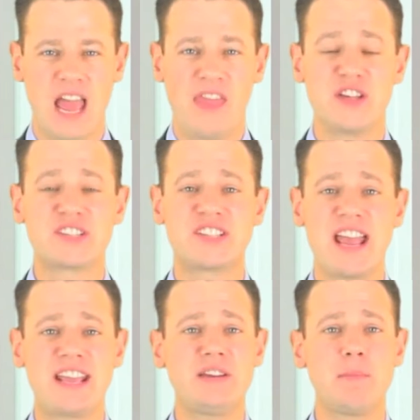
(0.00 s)
The
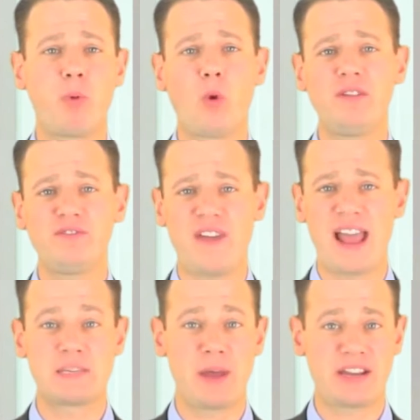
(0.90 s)
second important
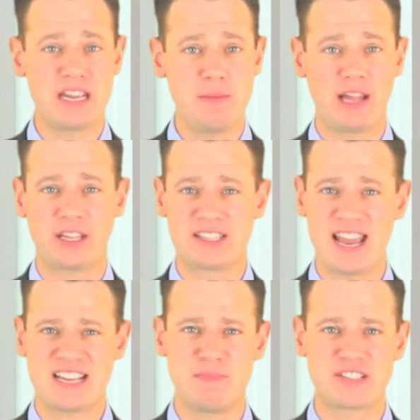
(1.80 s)
fact about email and
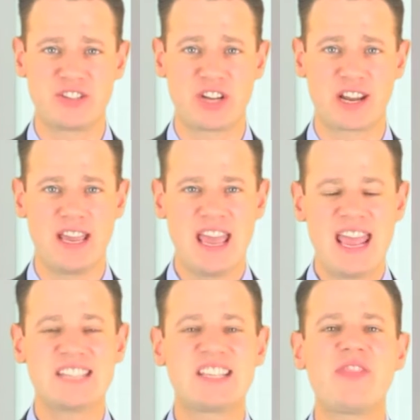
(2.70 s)
text messaging
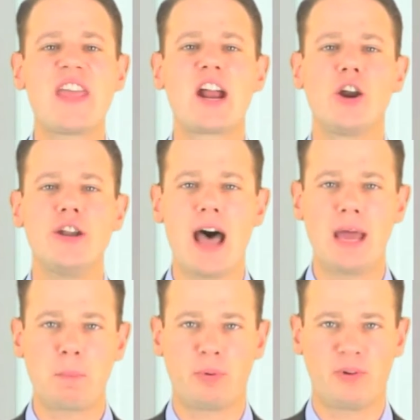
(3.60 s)
is that they are
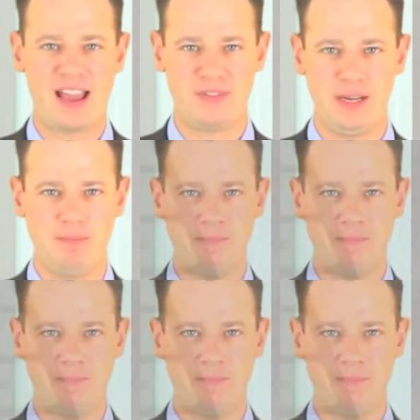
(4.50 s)
not private.